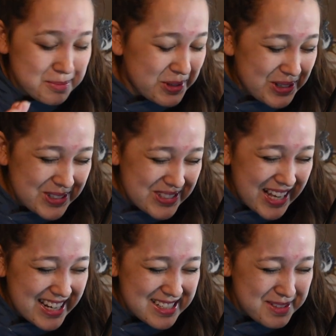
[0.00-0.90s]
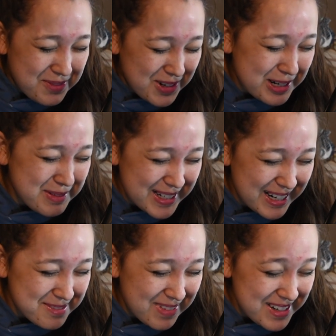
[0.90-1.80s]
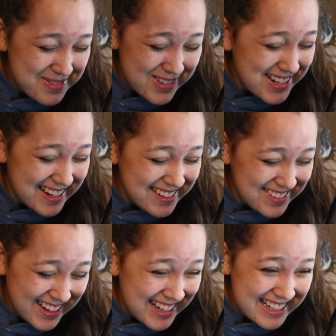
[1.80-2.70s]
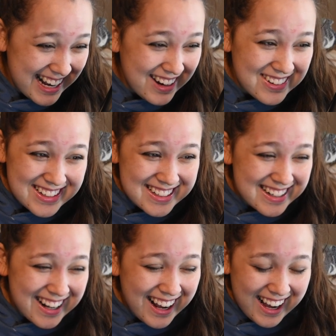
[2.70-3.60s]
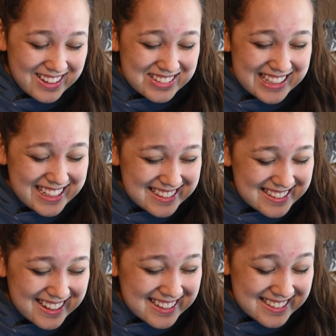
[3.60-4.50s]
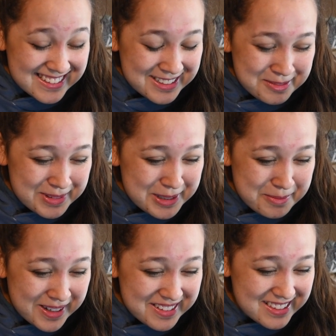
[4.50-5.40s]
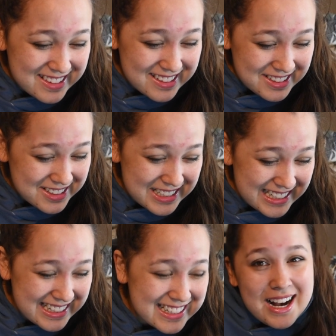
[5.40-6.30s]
bruise that is forming on my forehead right now, I would like to talk a little bit about the hoodie.